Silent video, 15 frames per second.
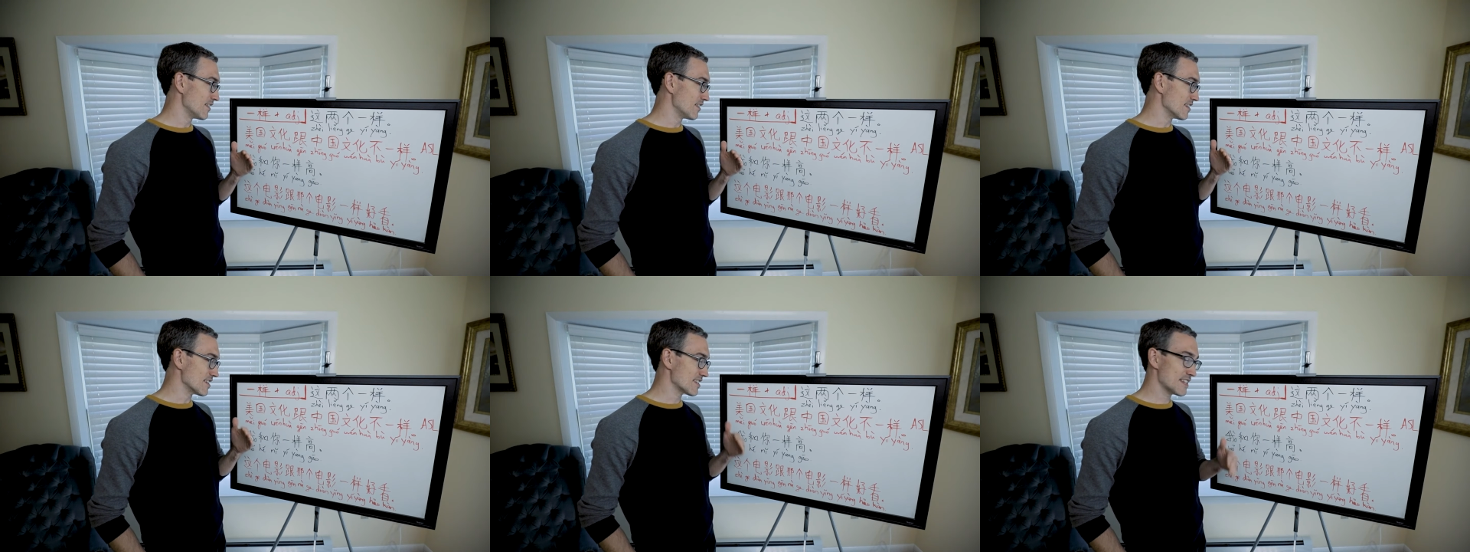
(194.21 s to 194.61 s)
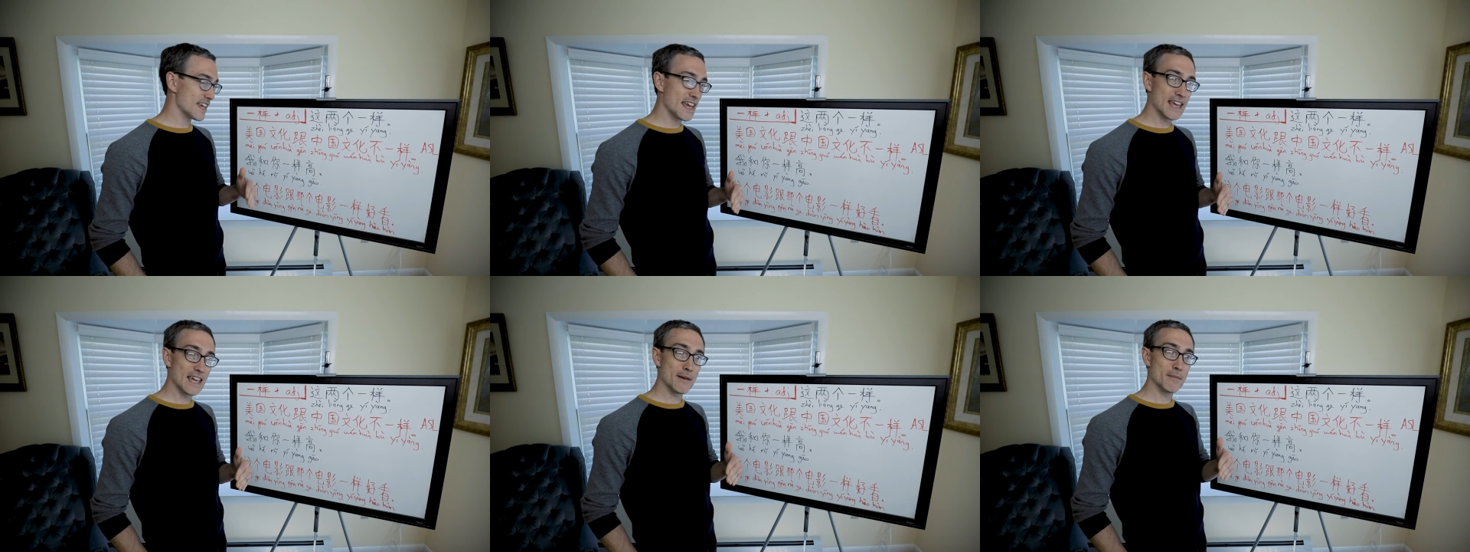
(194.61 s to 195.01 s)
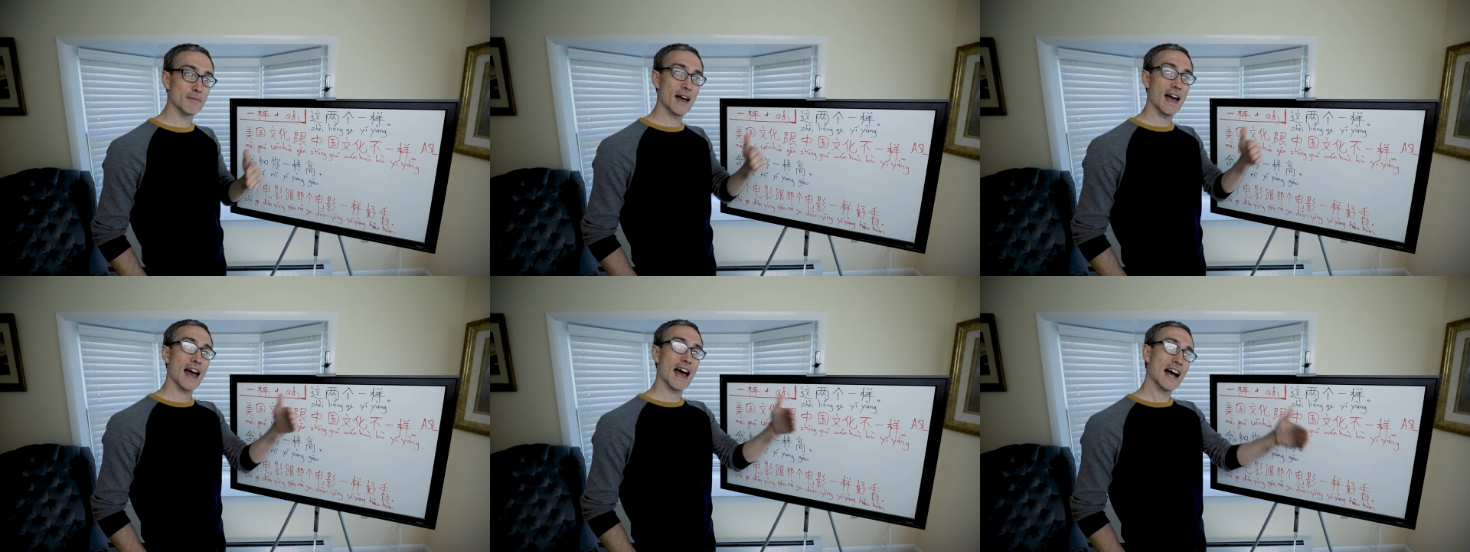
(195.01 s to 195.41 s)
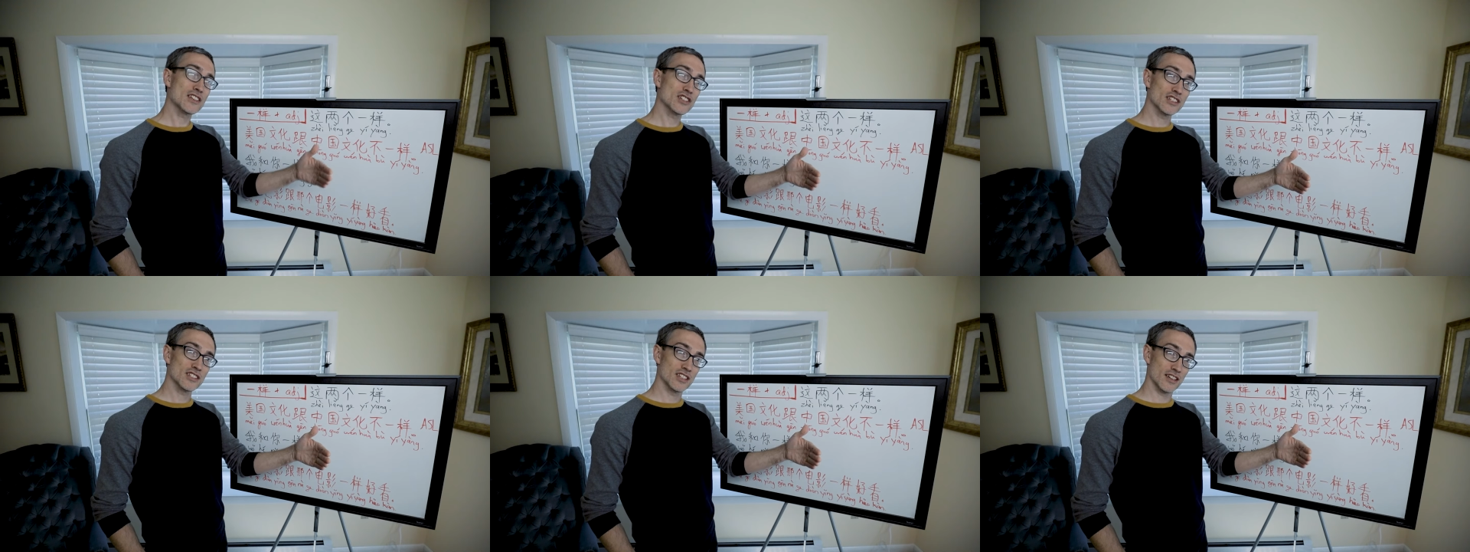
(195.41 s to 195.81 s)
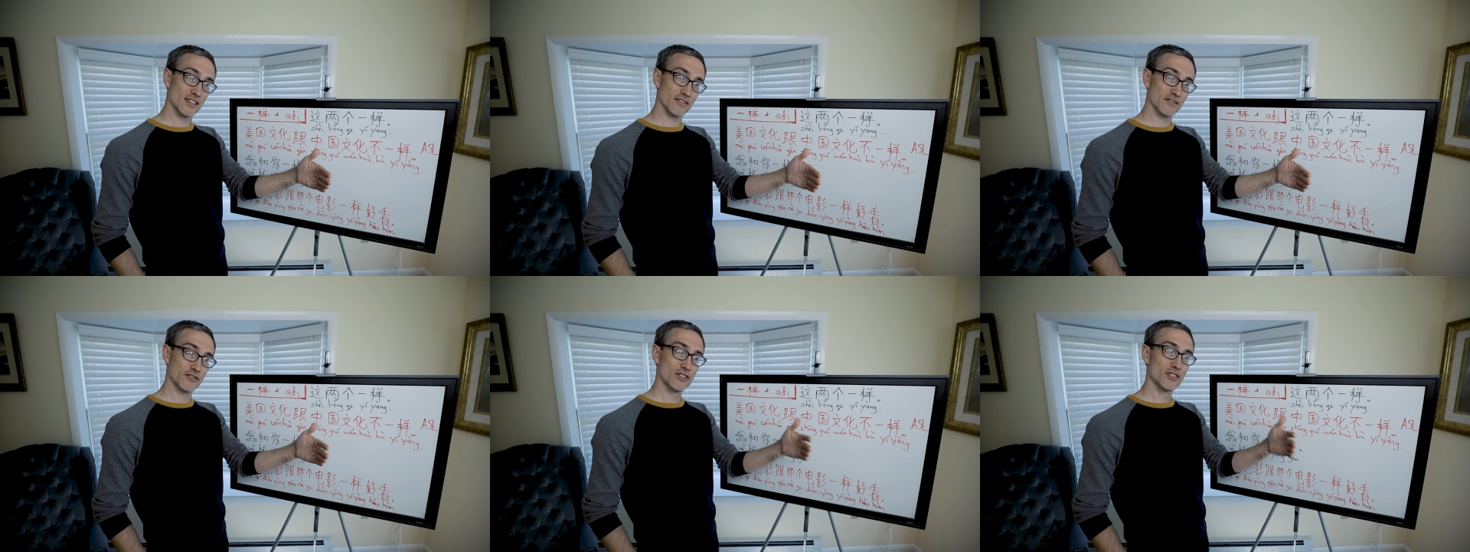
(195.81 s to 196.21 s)
the same
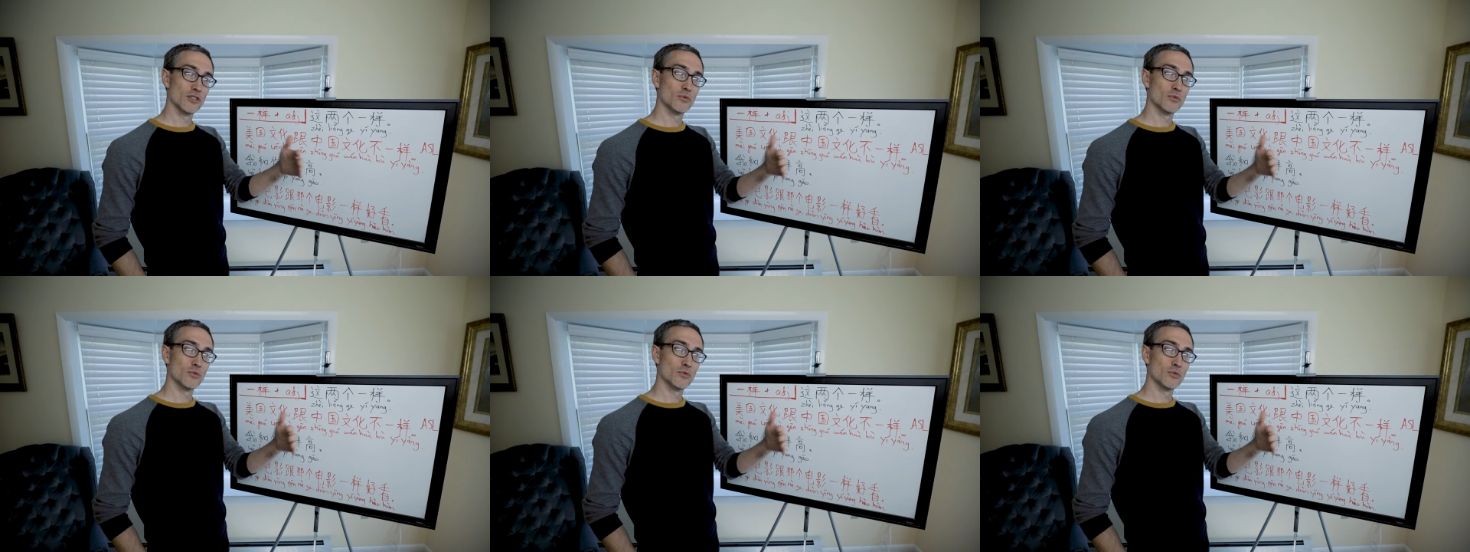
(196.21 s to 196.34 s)
adjective,